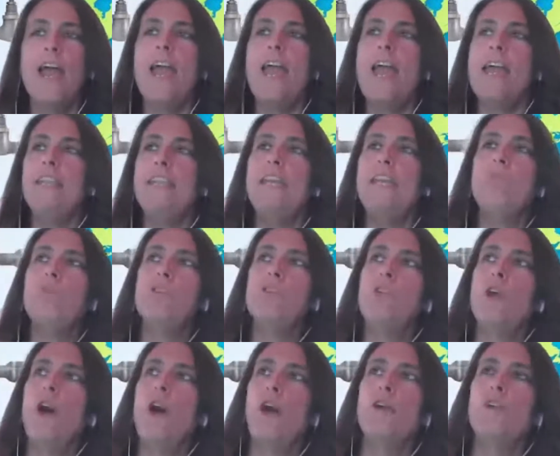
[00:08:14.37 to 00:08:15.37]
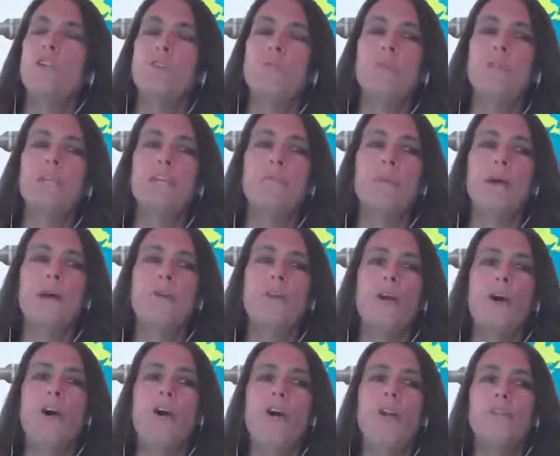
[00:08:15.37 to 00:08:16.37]
and he would talk to me
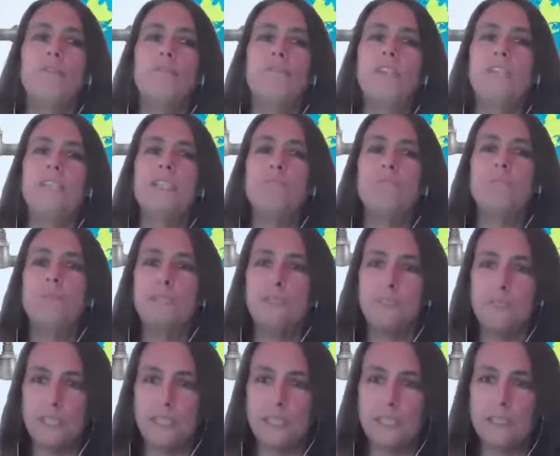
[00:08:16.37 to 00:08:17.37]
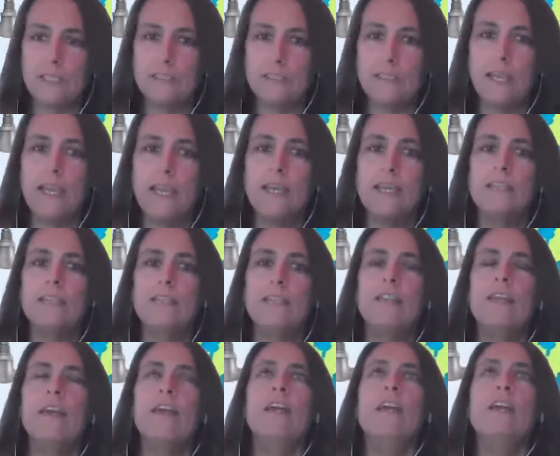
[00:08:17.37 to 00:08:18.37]
about all of these buildings.
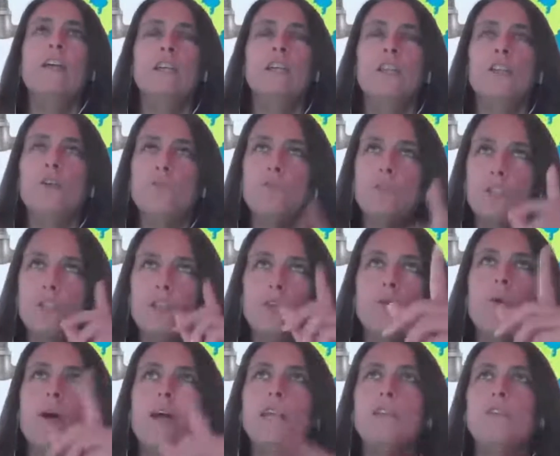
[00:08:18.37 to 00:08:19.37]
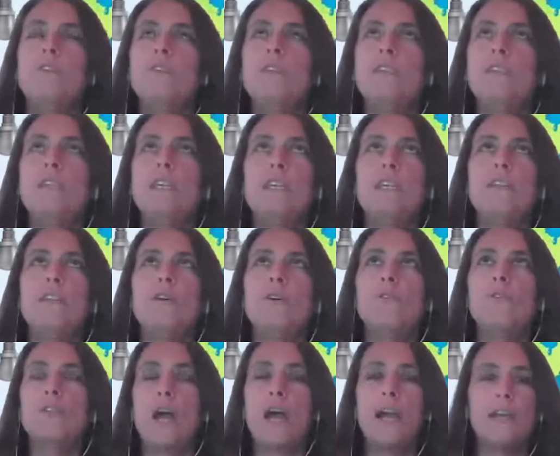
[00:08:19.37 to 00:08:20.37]
And, do you know why you see
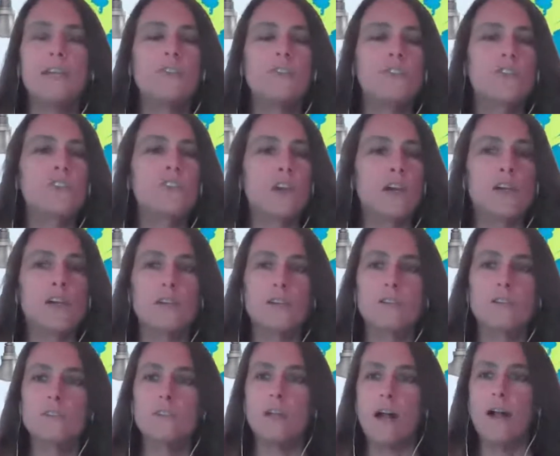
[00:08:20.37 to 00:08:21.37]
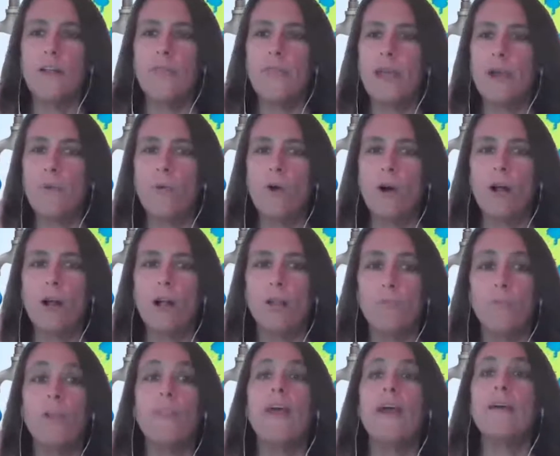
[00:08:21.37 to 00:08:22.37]
those iron stars on that wall?
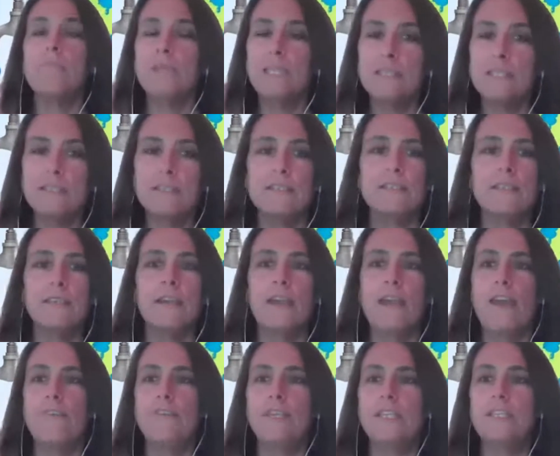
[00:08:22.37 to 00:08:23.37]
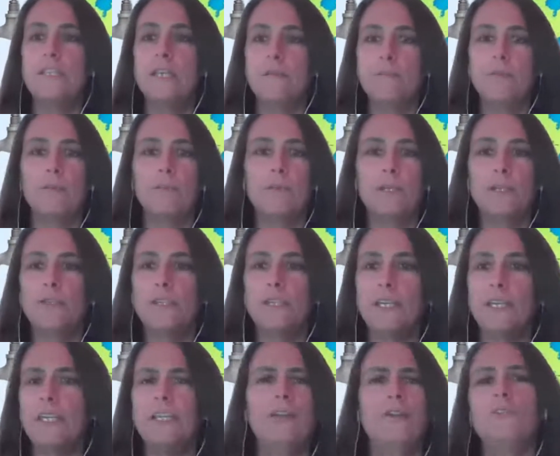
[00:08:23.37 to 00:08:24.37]
Well, that means it's a heavy timber
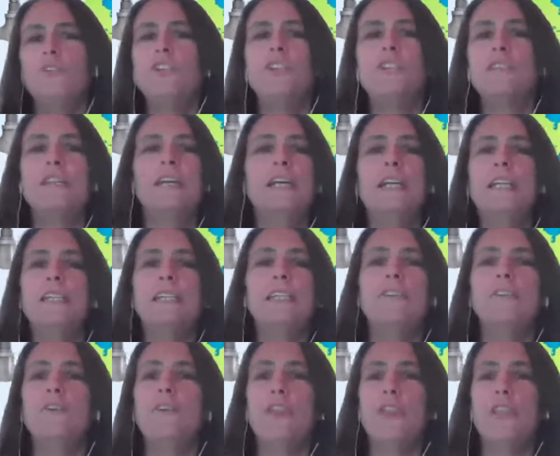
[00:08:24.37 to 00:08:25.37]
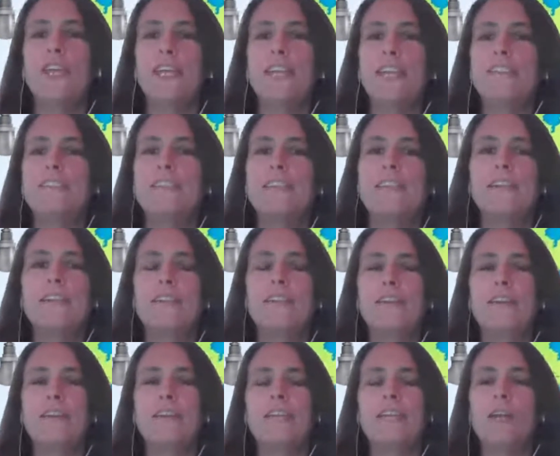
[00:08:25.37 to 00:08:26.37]
building, just little things that,
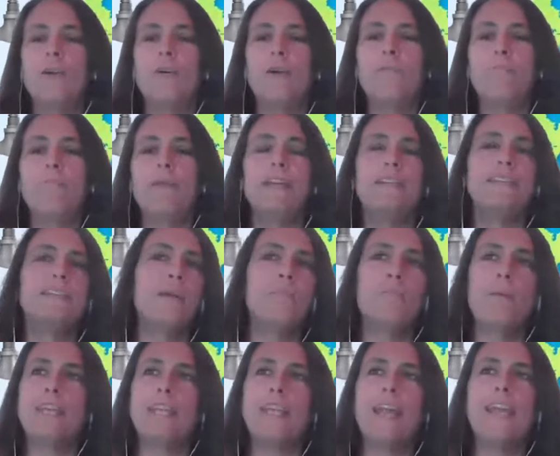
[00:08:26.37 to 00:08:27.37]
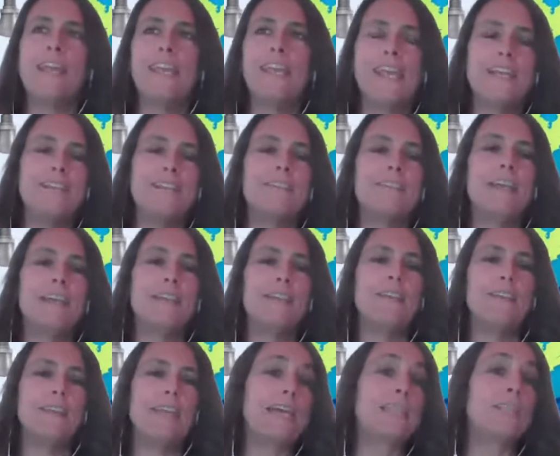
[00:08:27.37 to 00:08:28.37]
I picked up. I can't say
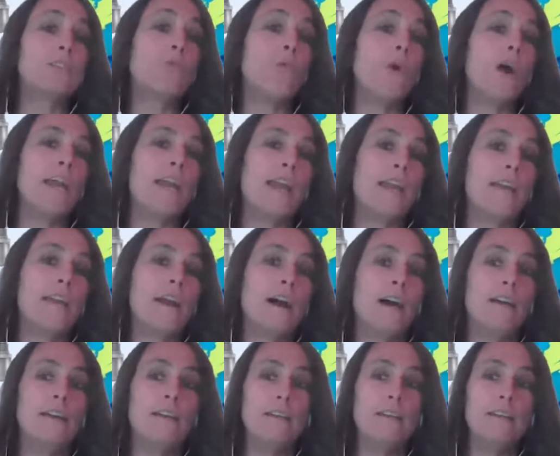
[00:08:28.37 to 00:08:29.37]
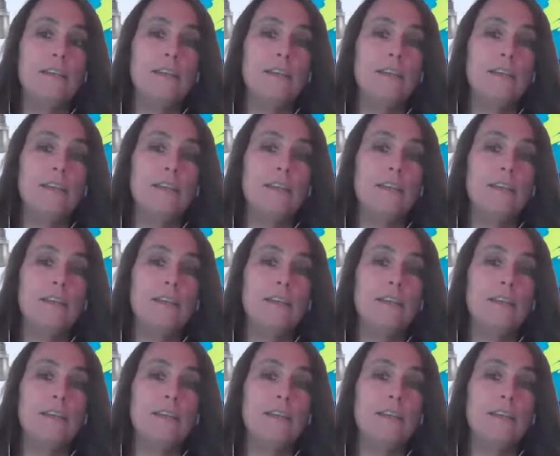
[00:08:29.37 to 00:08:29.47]
that that's why I got